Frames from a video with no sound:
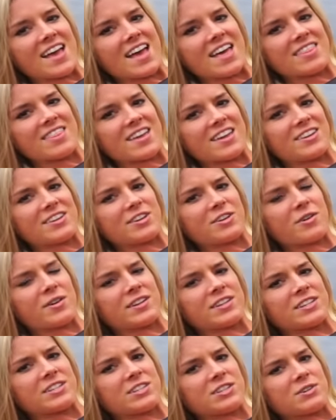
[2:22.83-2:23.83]
And then you're
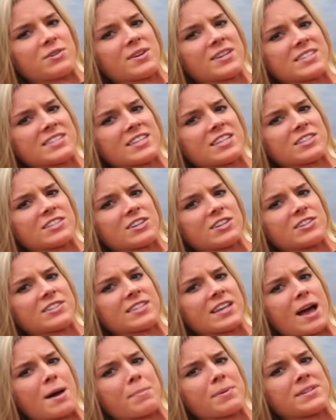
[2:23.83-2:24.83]
going to do
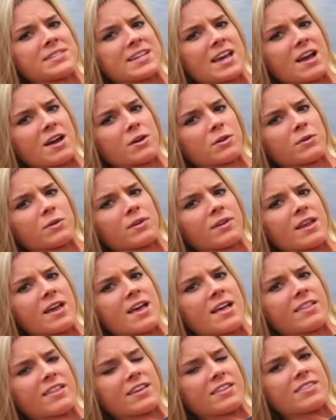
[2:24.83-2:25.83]
scissors up and down
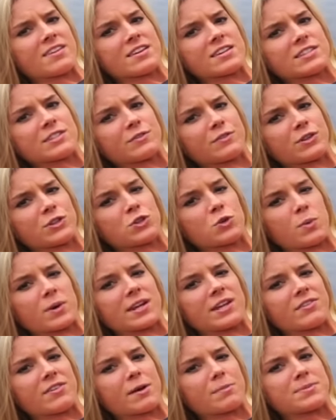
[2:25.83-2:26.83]
like this for
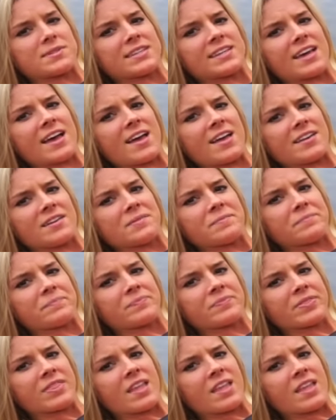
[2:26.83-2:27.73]
twenty reps again.